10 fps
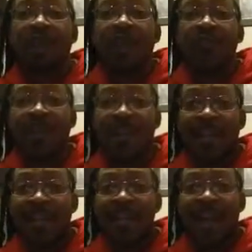third thing
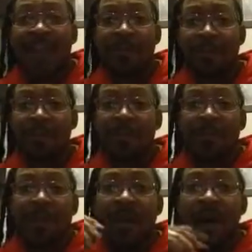that's happening.
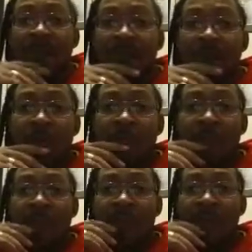I was told
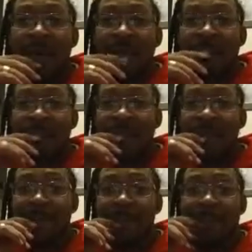to never make any
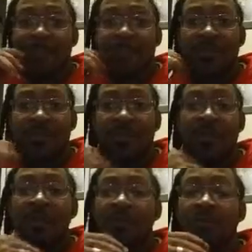serious decisions during a
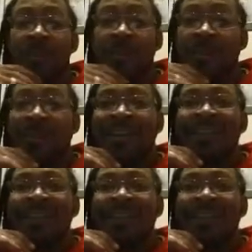retrograde.